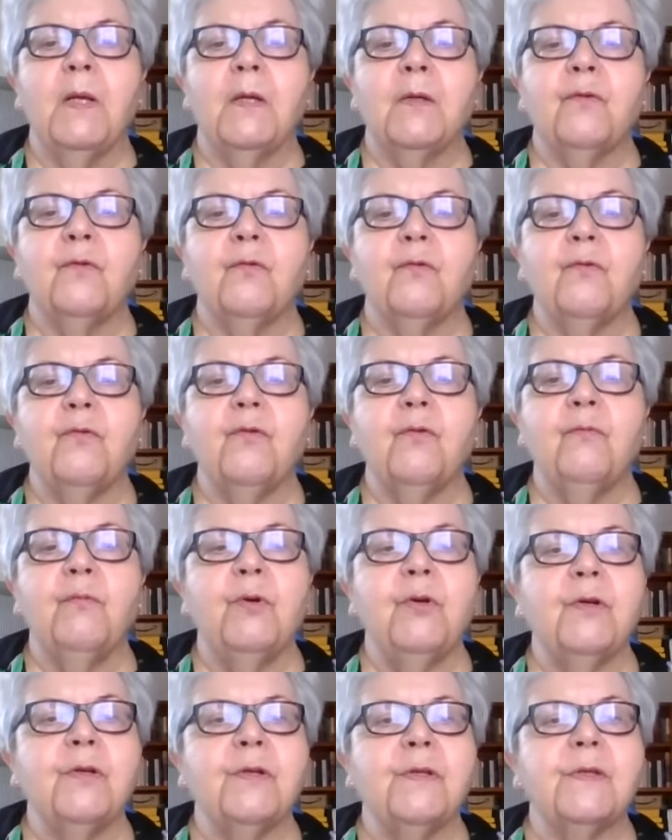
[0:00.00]
Through the
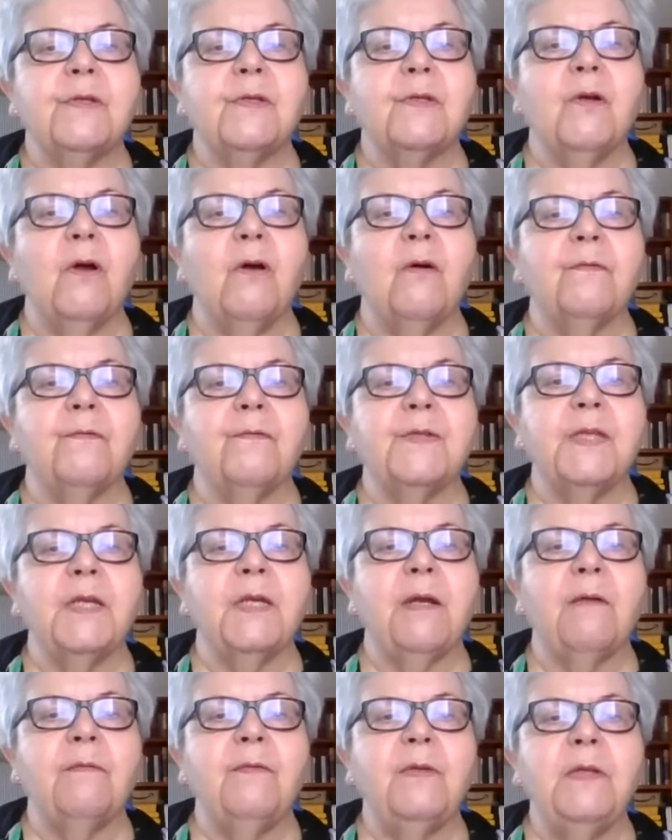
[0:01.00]
words of
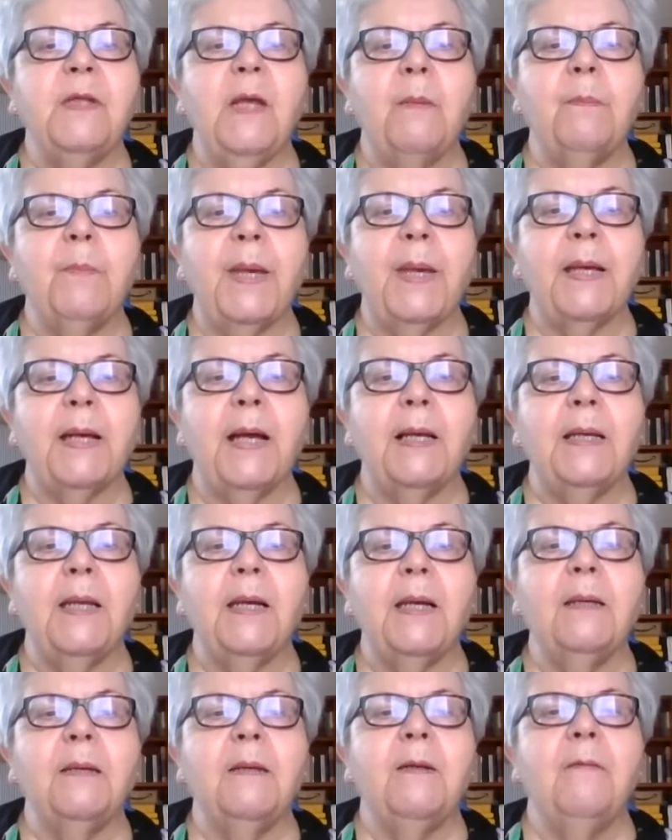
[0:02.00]
Serafina
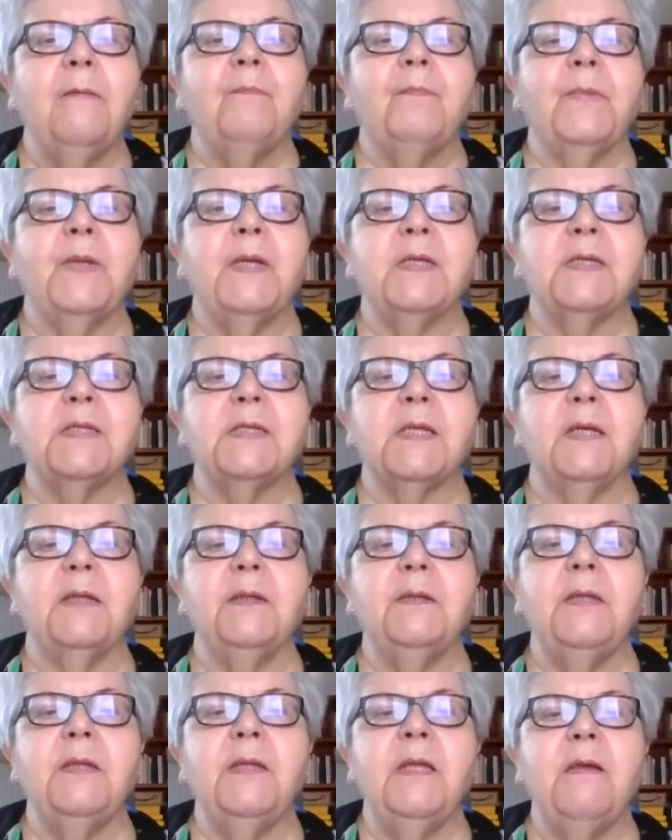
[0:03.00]
Pekkala, a
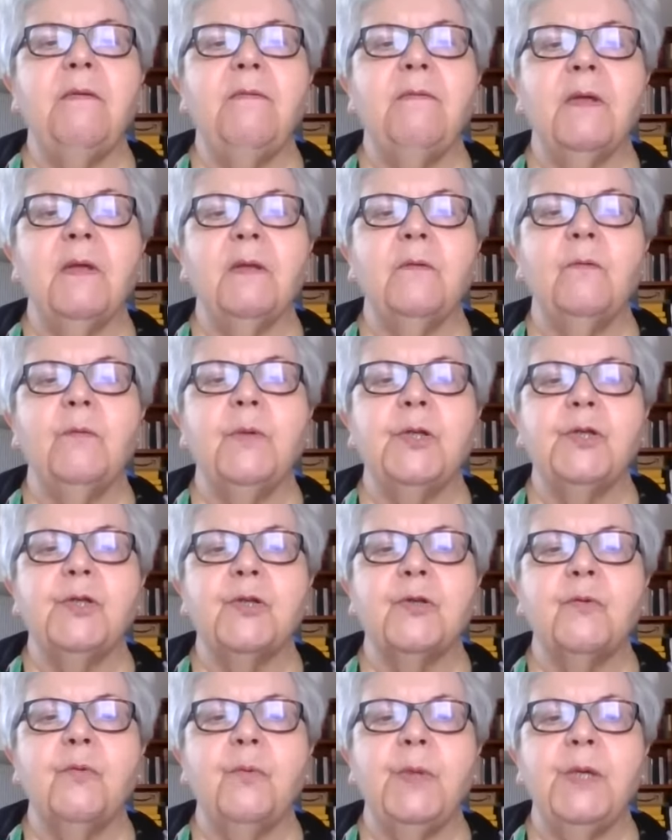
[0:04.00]
Scandinavian
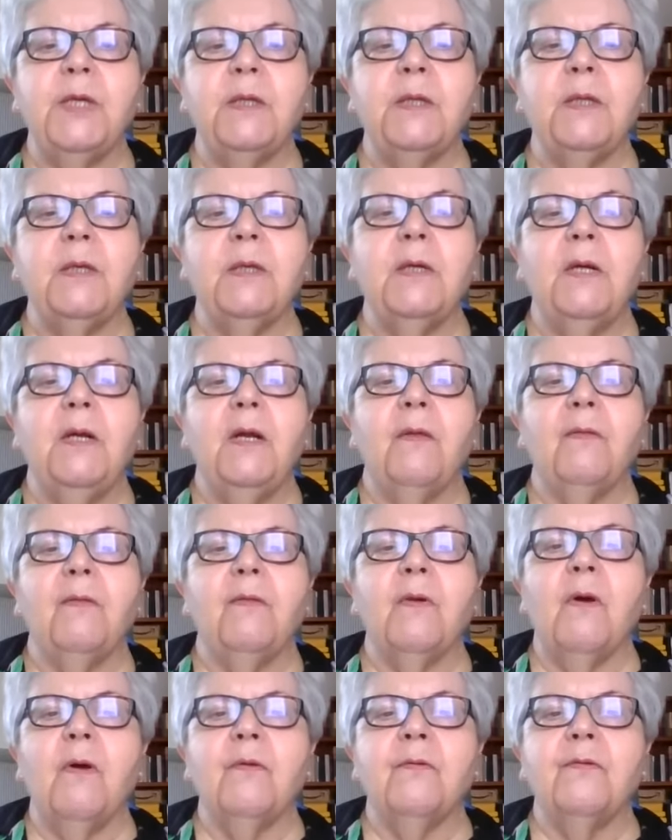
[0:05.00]
witch queen,
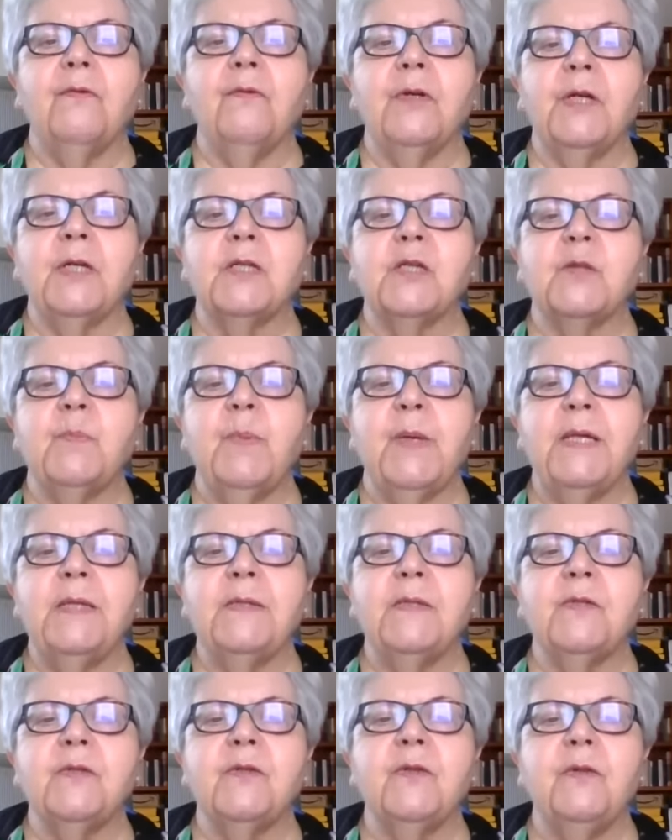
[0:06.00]
the author
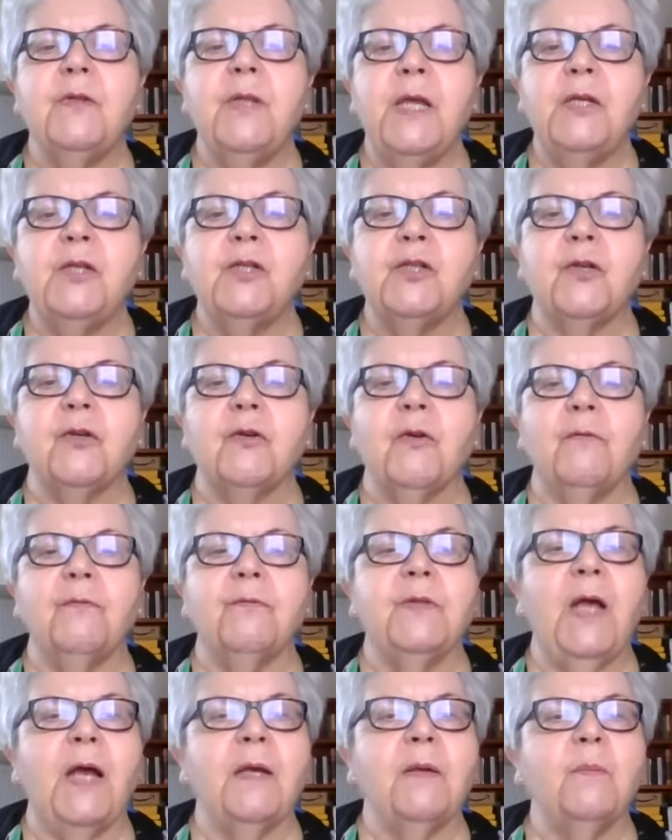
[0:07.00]
explains the nature
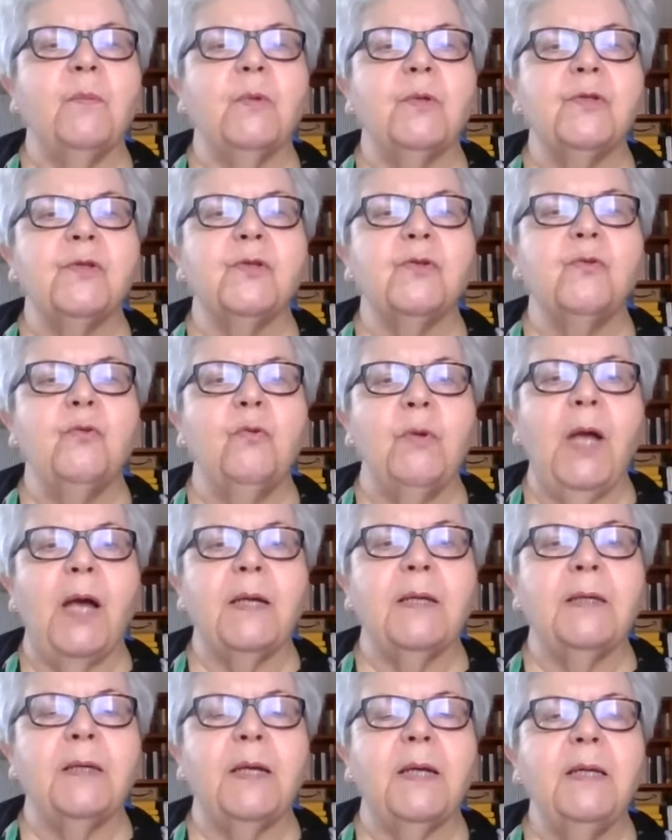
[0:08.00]
of daemons to
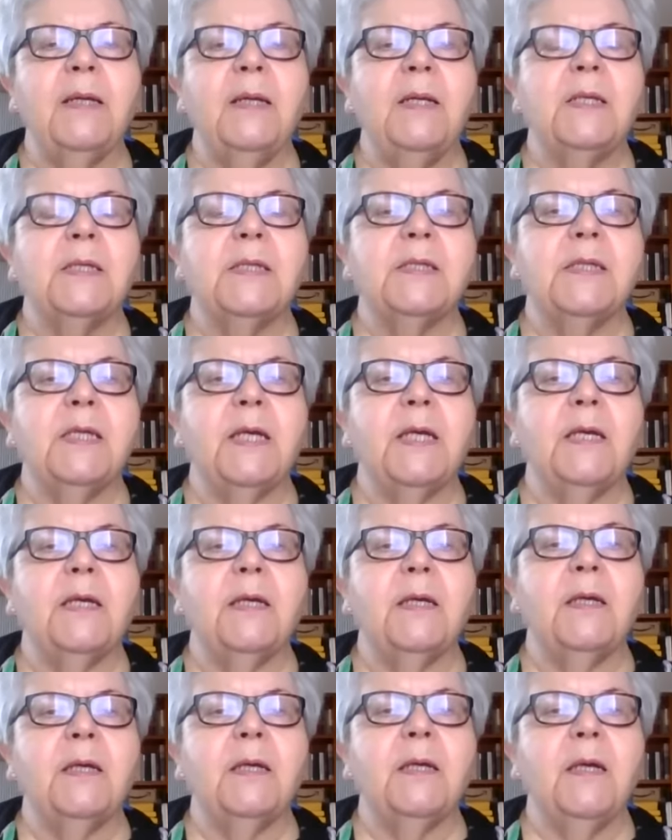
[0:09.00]
Lyra,
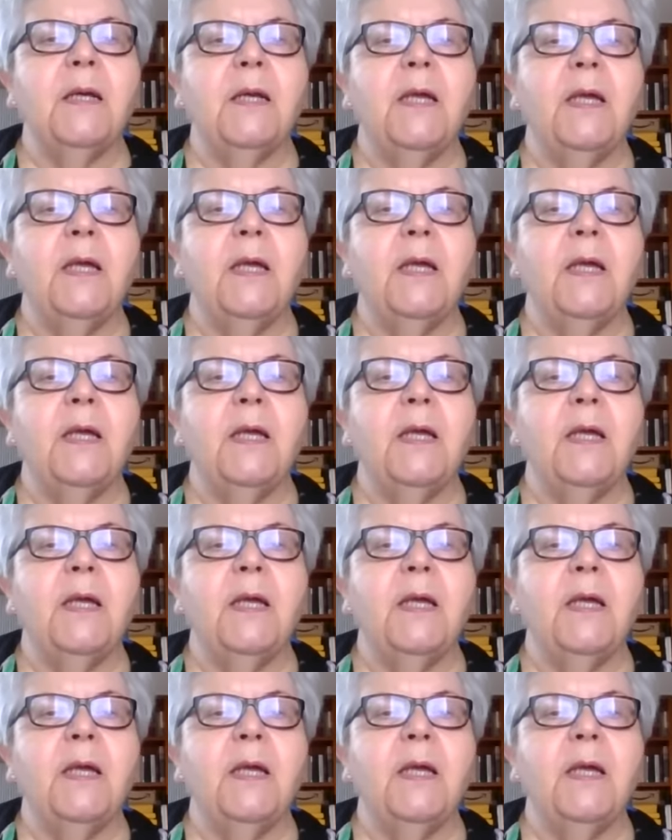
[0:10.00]
saying,